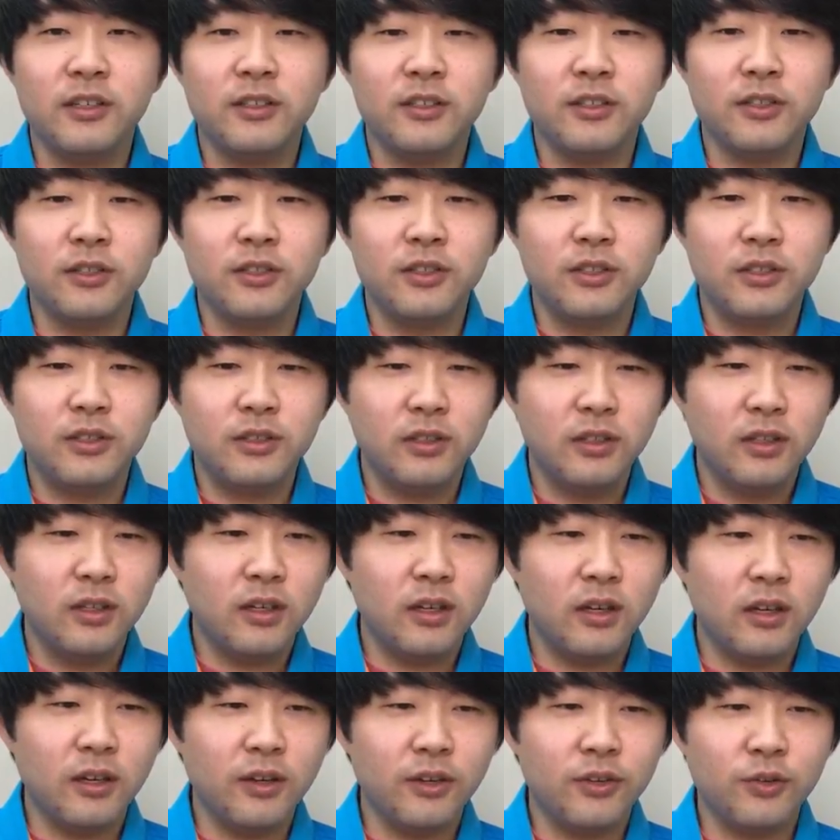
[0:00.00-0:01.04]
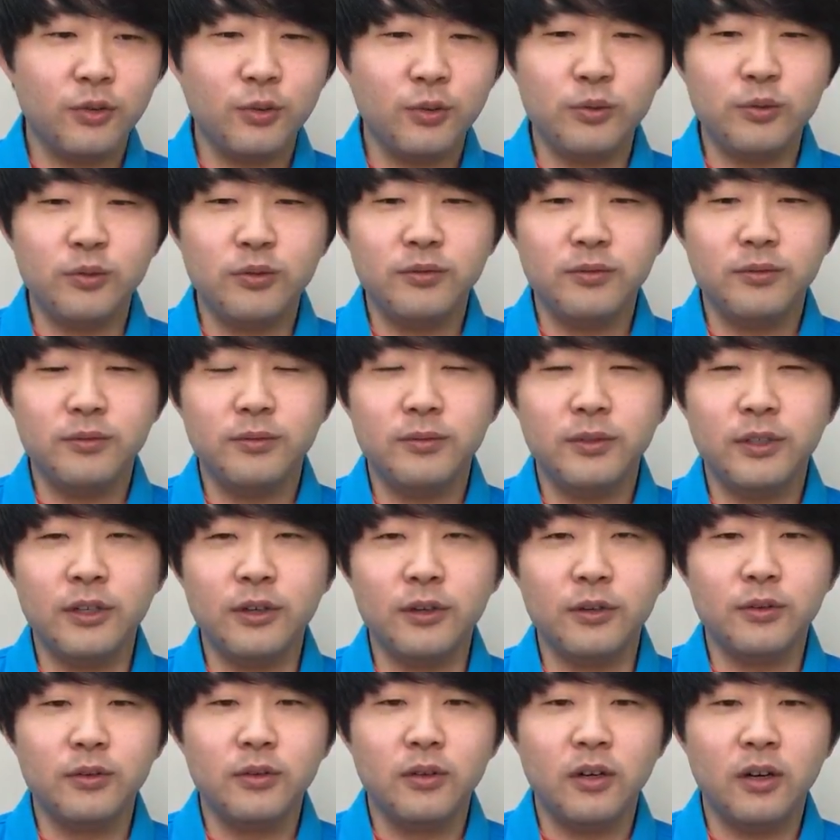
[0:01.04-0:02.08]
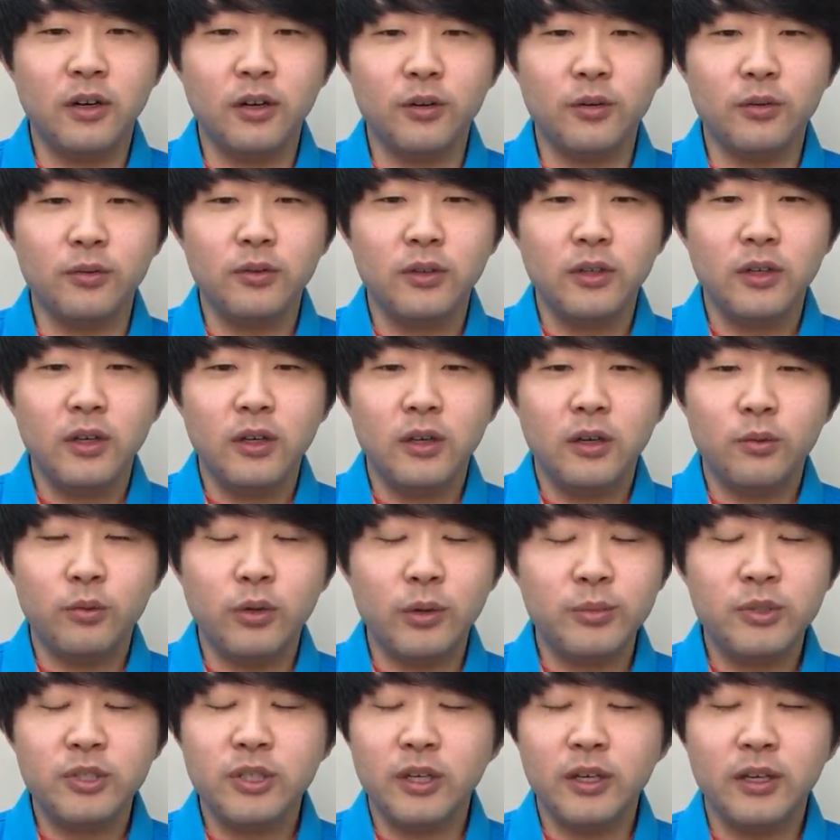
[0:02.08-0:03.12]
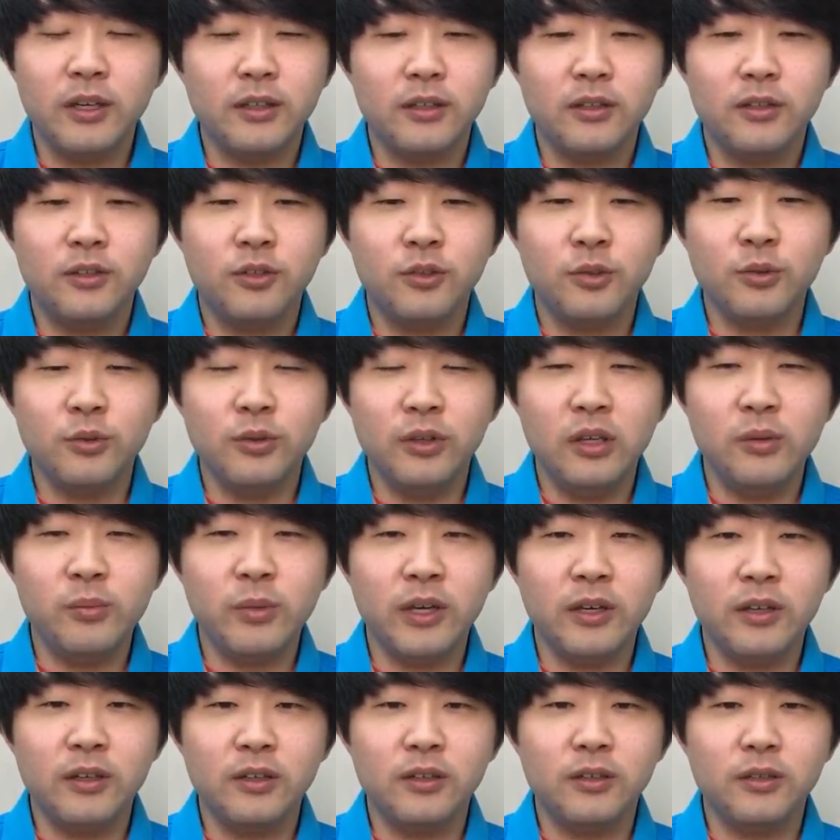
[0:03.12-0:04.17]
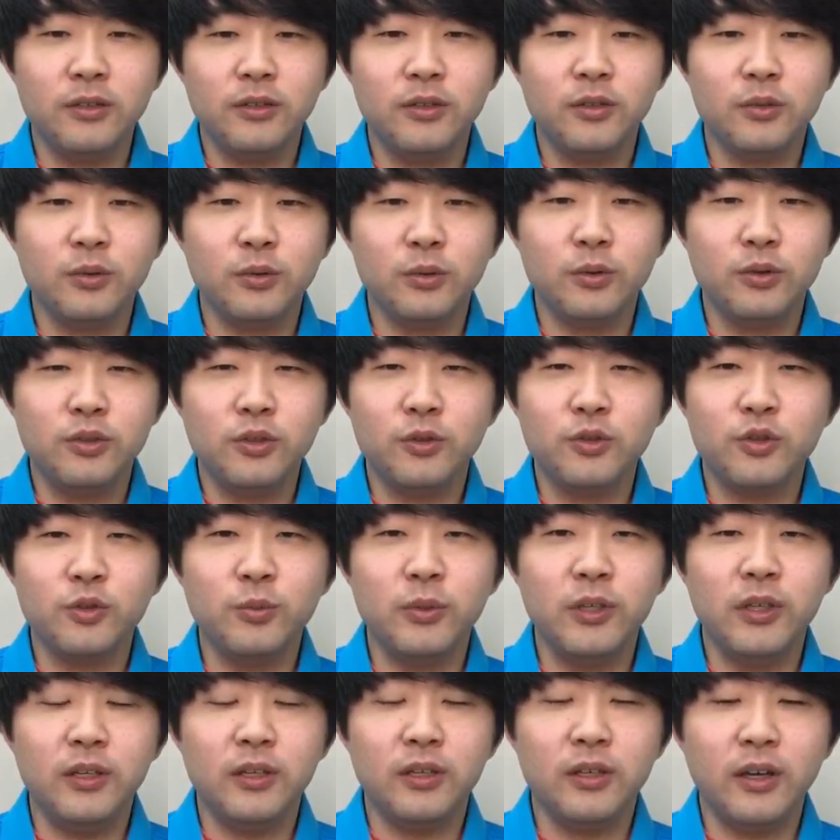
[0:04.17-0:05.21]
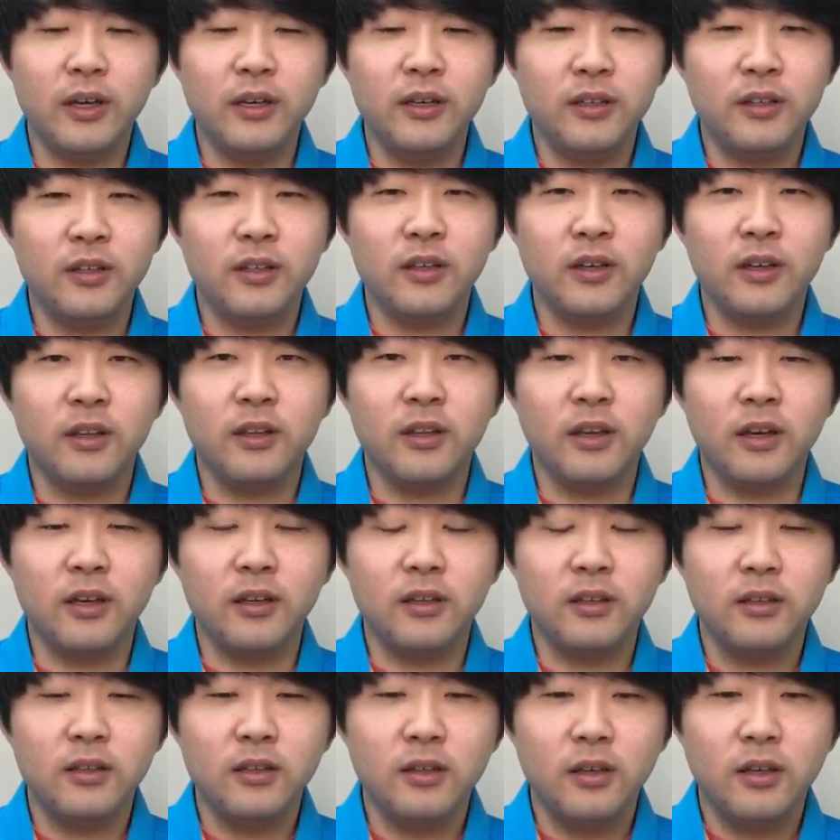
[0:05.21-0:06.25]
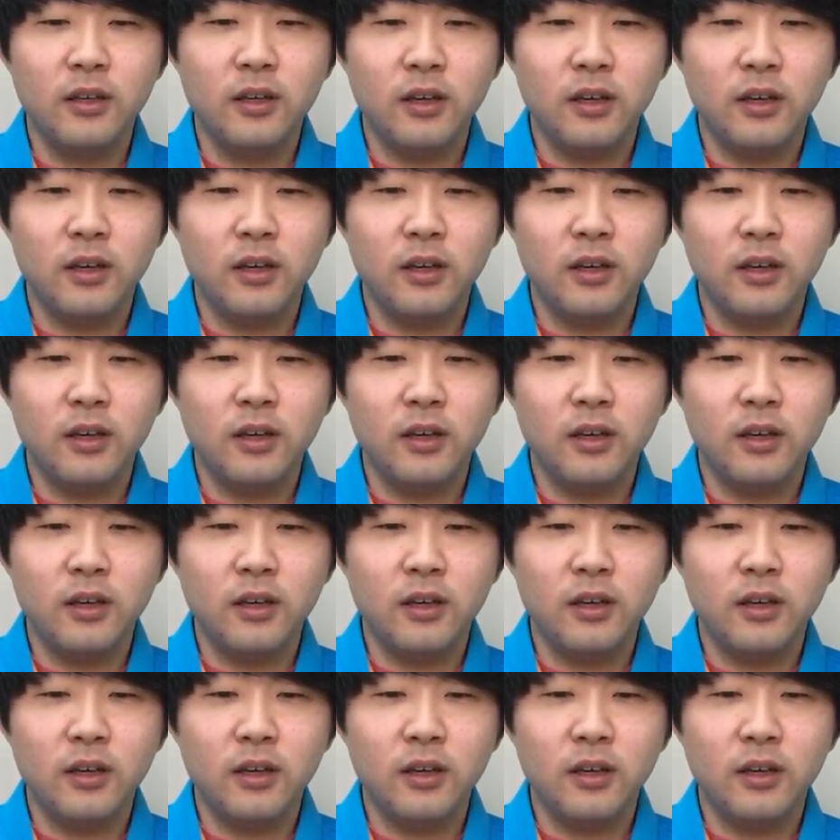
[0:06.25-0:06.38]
us through our website, through email, through social media, anything like that.